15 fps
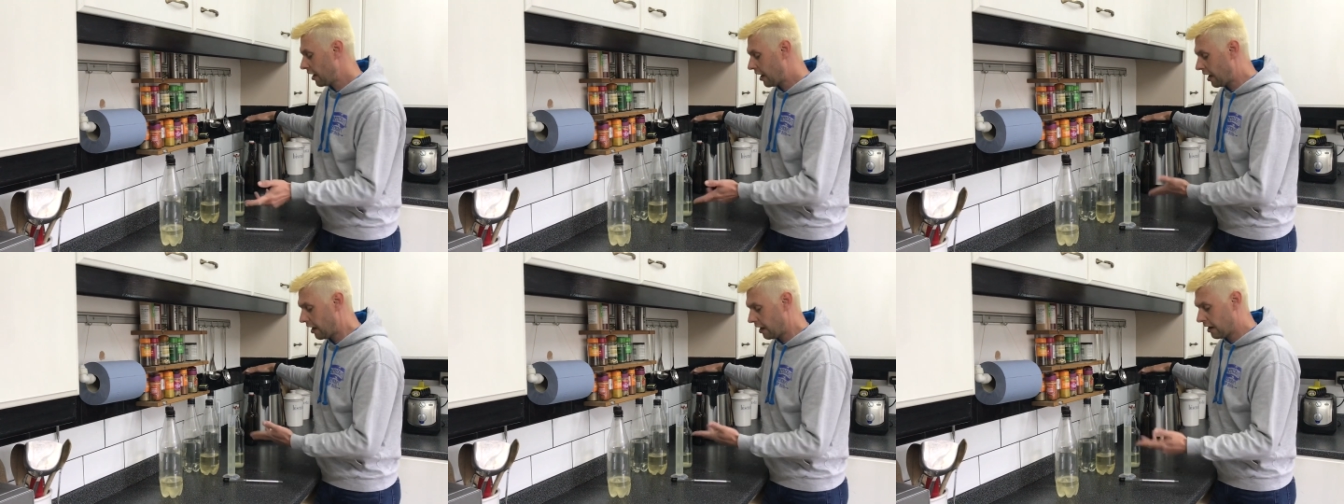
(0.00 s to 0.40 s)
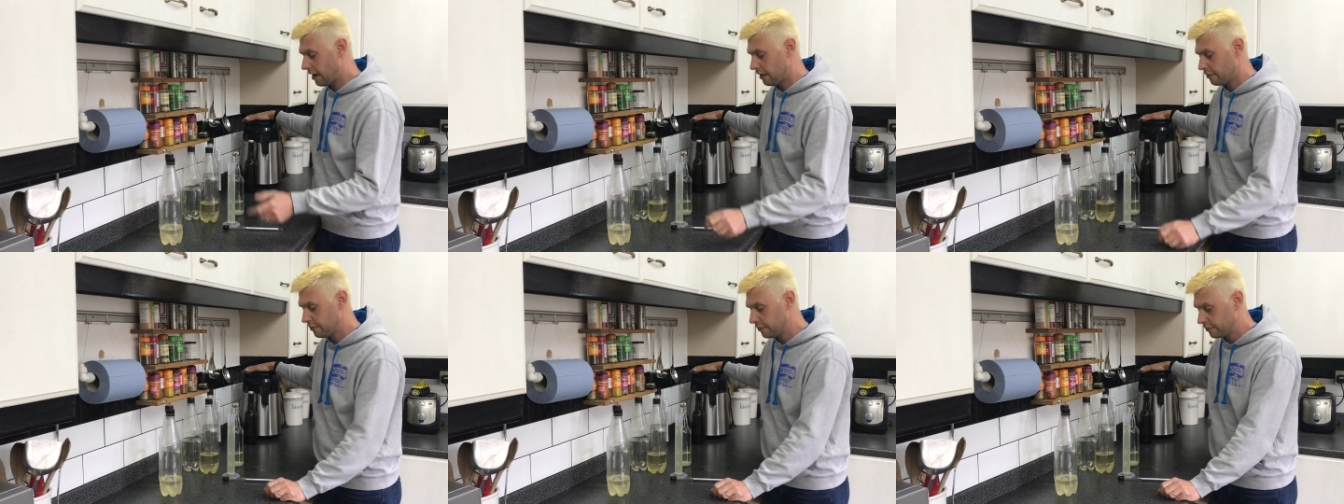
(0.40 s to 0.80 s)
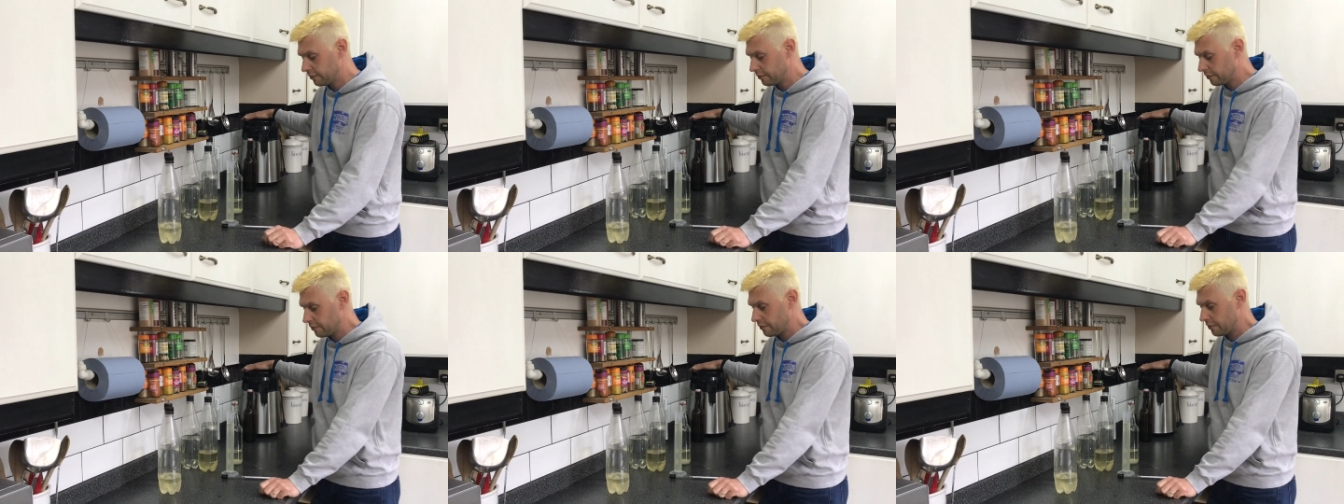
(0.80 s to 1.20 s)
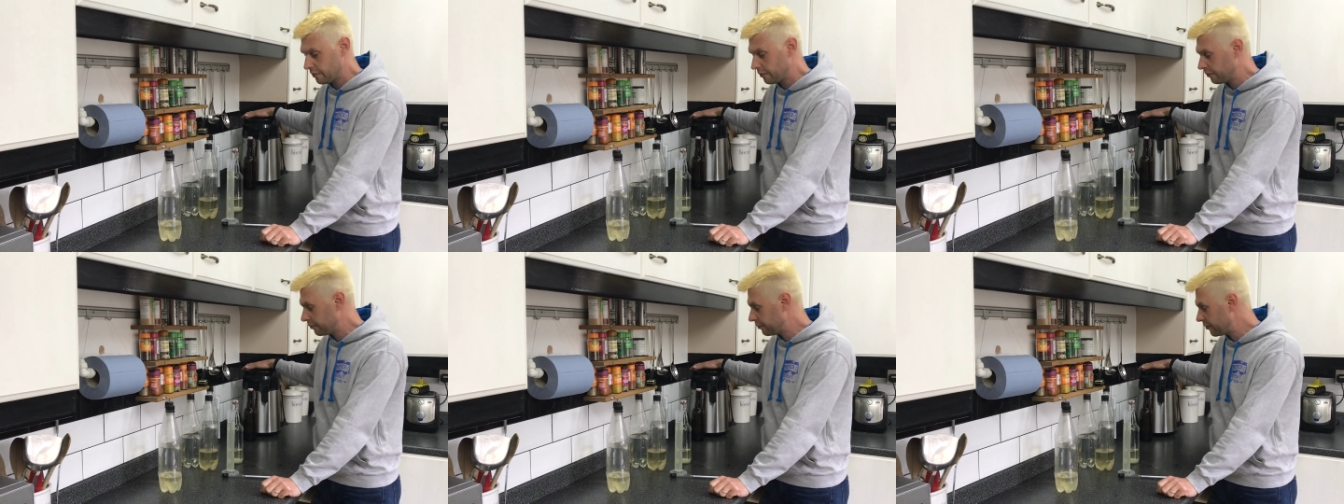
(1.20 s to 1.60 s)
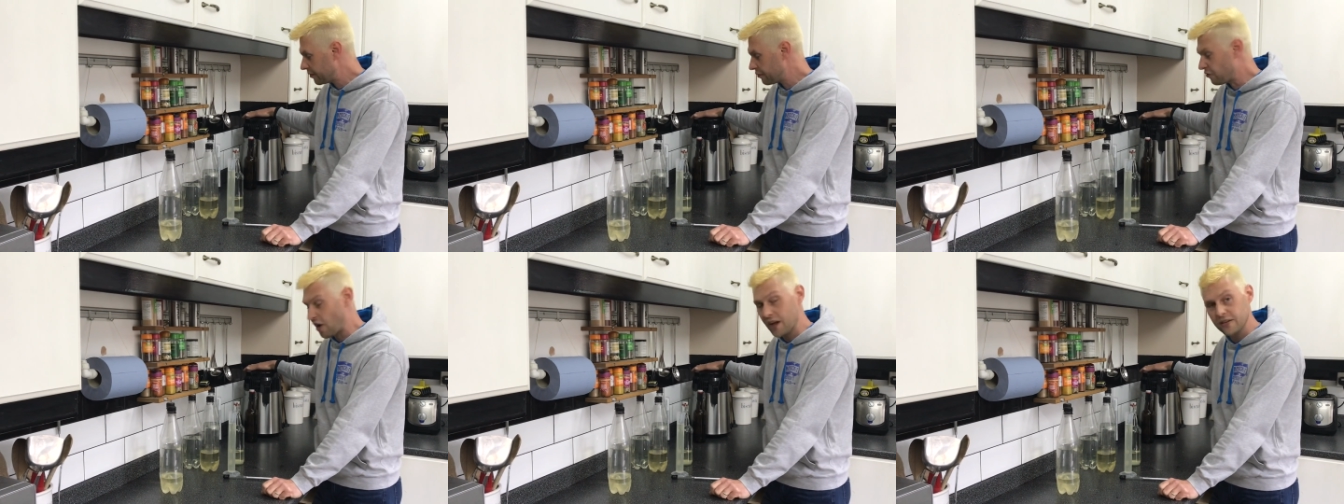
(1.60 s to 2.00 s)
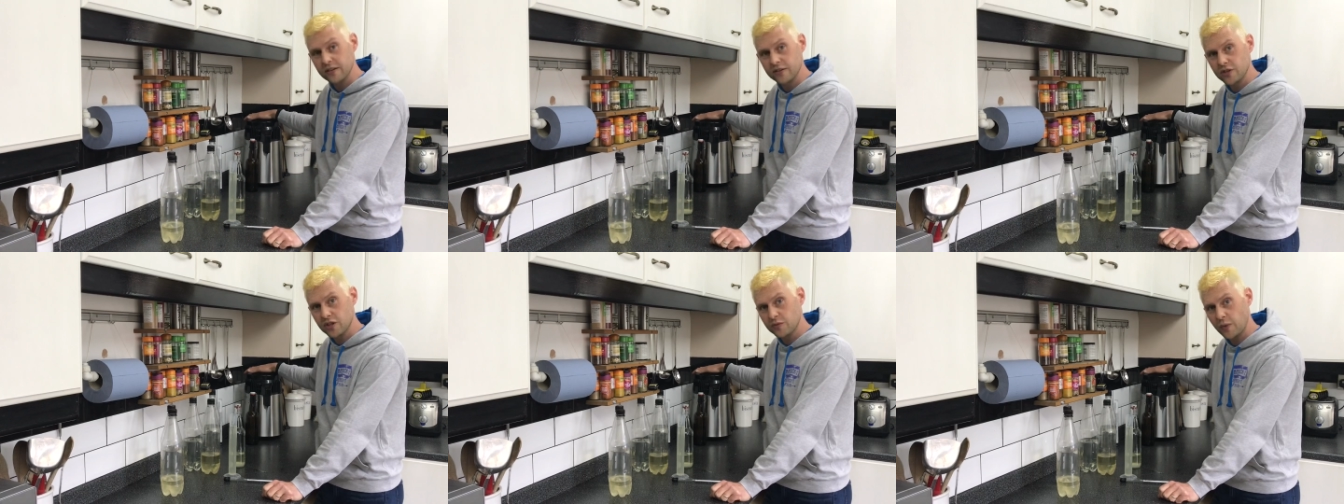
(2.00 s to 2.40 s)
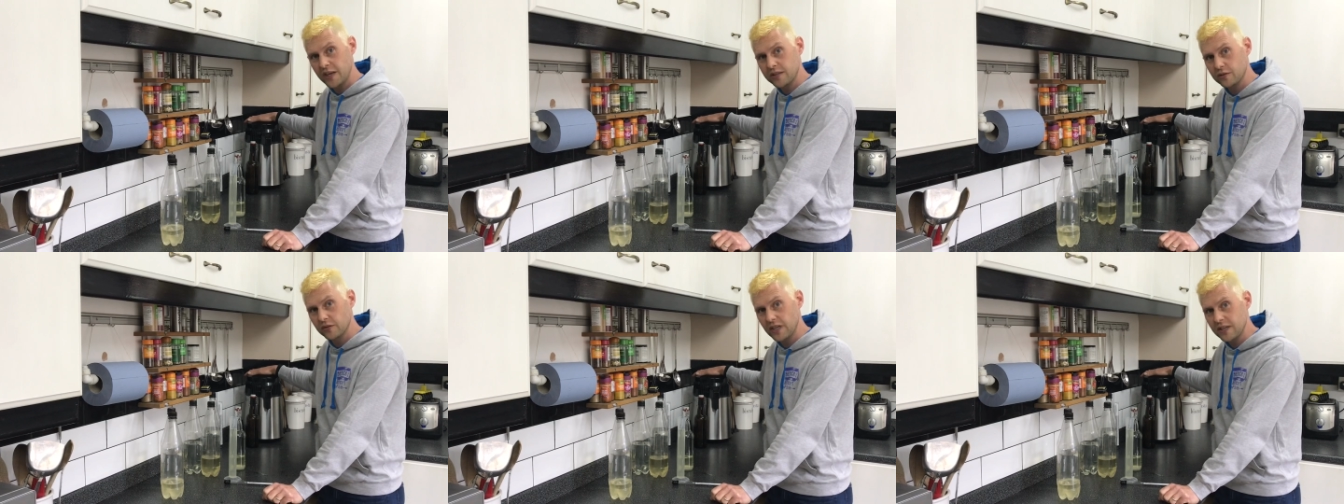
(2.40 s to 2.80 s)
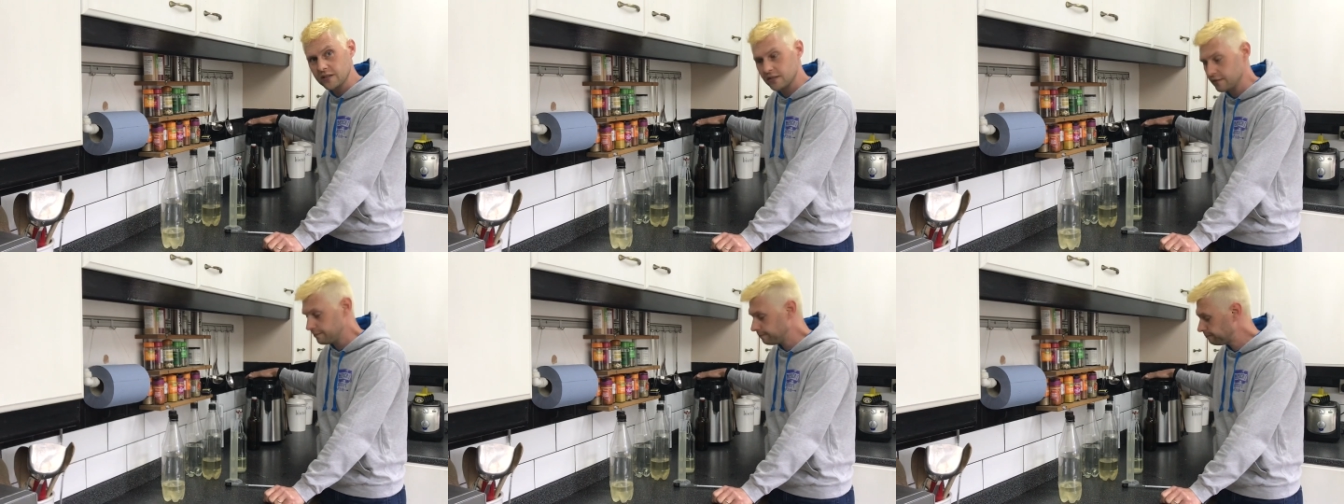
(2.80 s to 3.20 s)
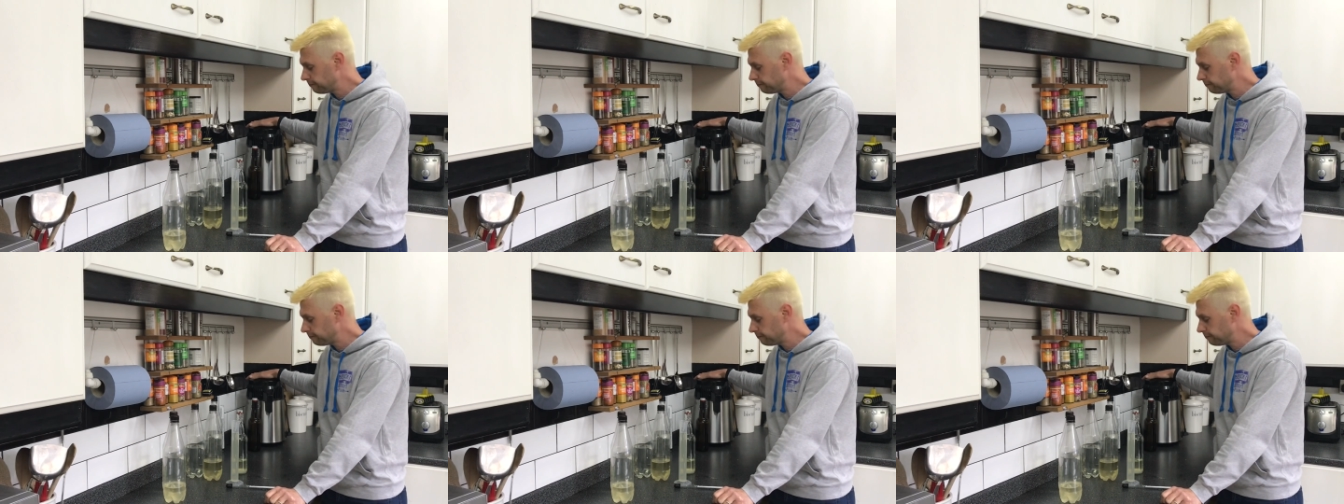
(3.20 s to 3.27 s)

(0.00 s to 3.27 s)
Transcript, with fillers: um, rather than just waste all this.